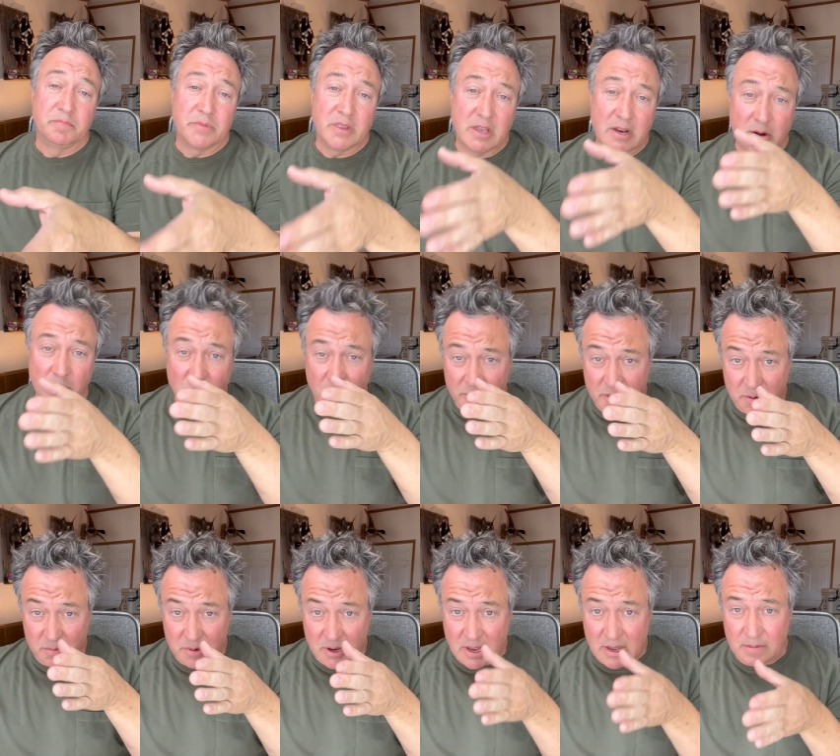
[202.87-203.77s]
and I want
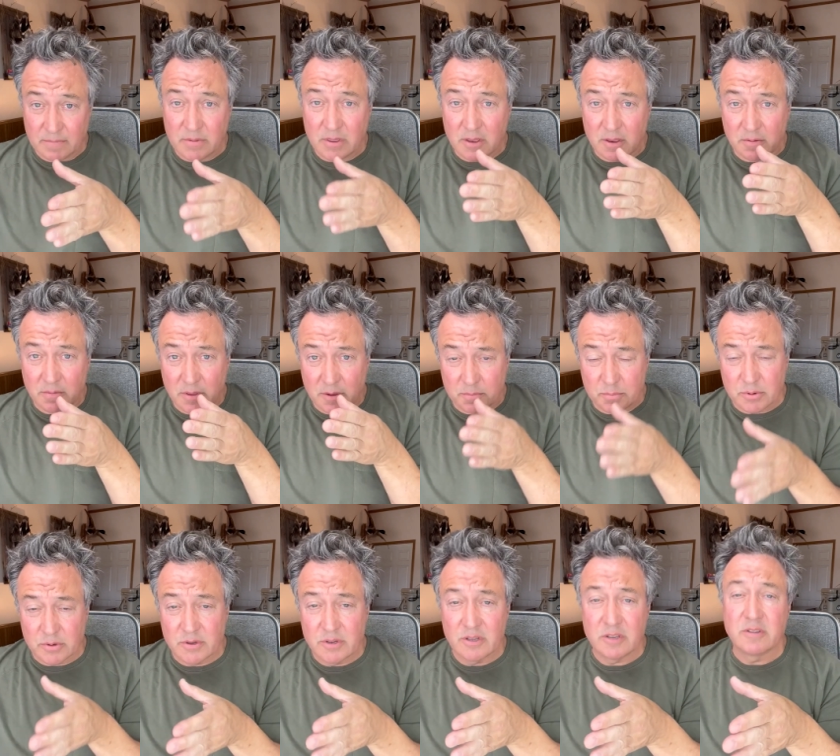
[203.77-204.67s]
them to have the
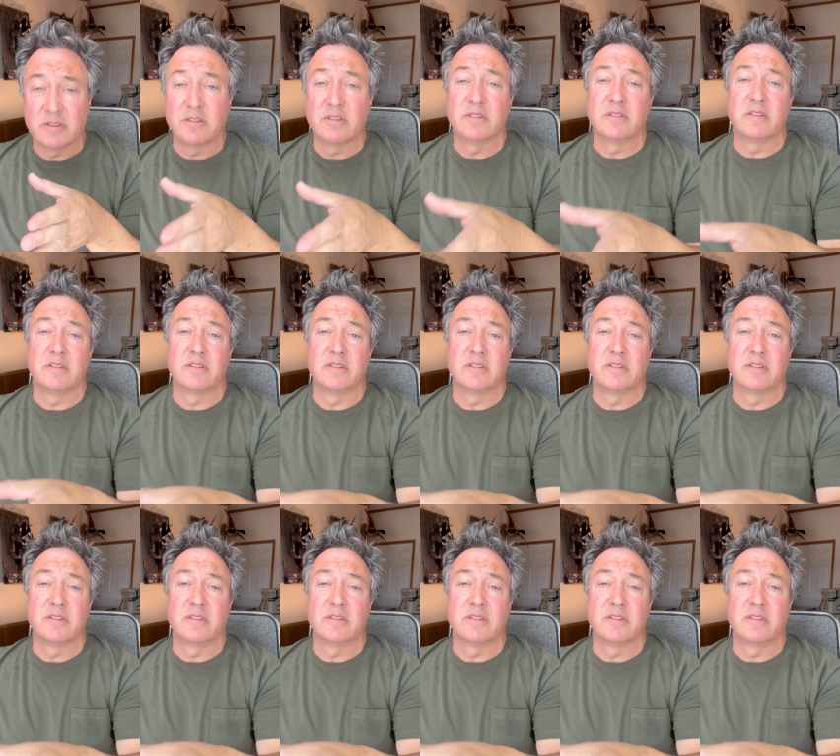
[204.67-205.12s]
persistence to